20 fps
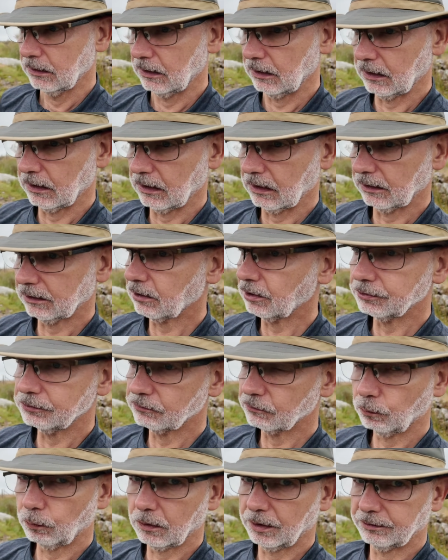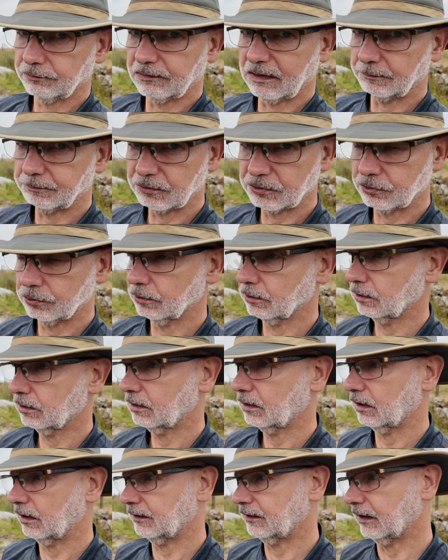I can't use a wider
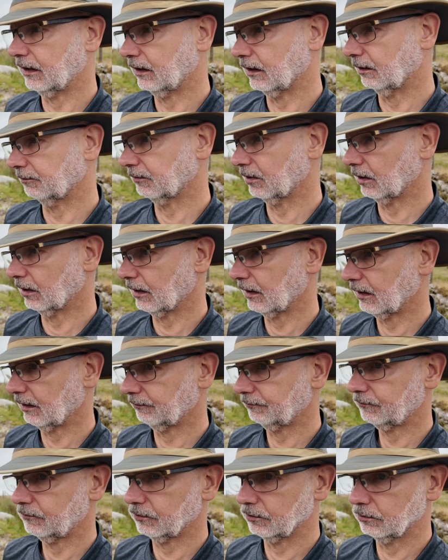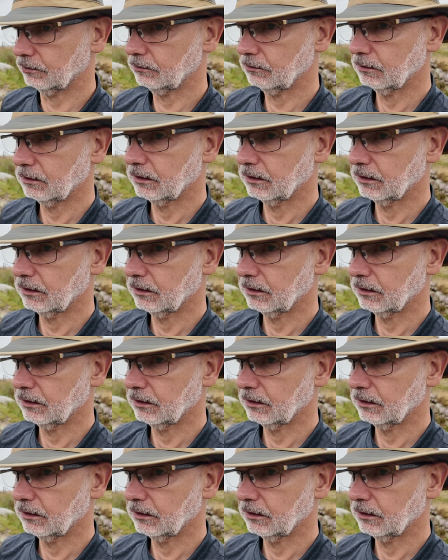aperture, then I'm going to have to